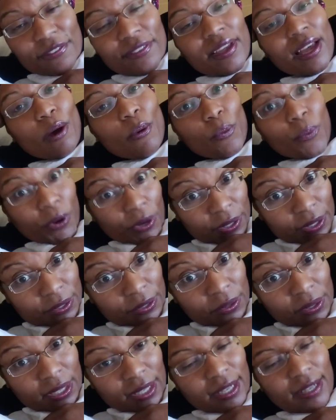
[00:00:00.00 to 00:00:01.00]
I'm working
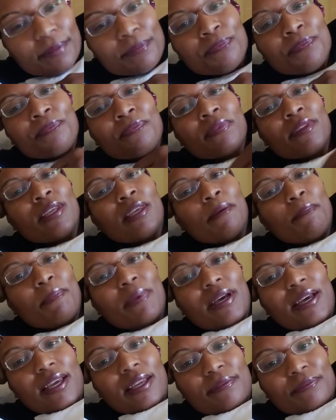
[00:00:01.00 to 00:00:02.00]
on it,
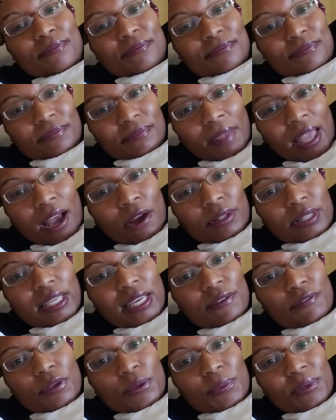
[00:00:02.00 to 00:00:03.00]
but I'll
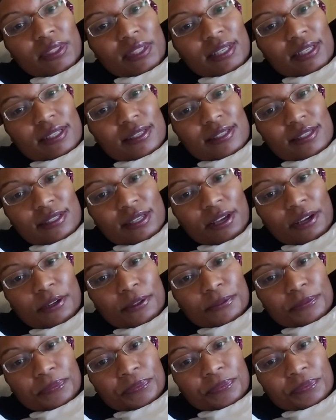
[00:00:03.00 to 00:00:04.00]
leave you with this.
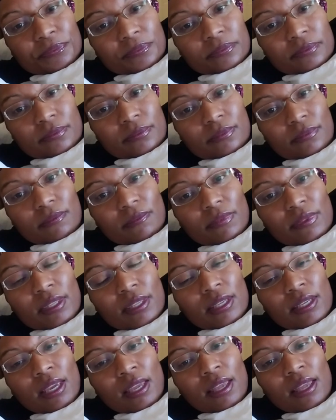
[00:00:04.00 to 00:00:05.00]
So
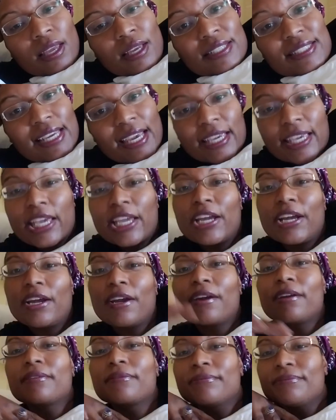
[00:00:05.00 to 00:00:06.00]
take
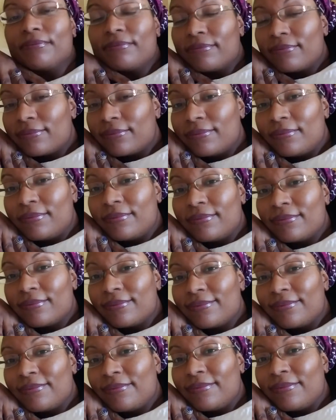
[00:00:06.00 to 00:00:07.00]
care,
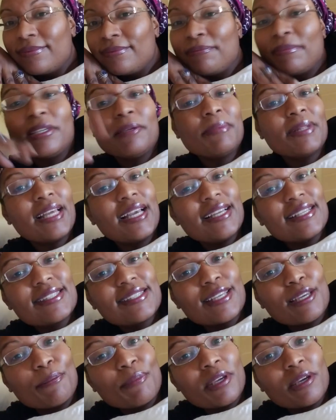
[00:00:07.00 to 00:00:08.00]
be blessed,
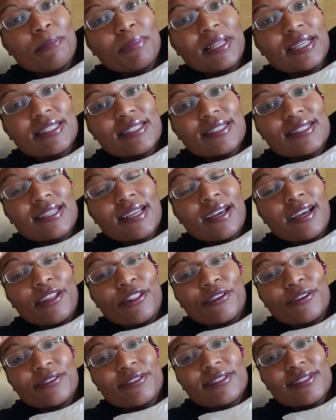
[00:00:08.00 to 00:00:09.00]
and be a blessing to
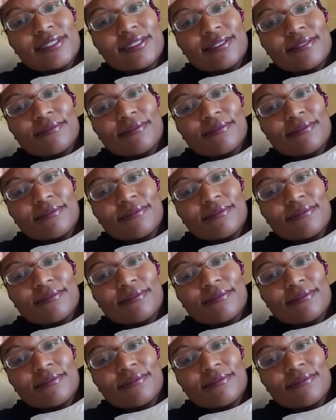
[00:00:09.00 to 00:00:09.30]
others.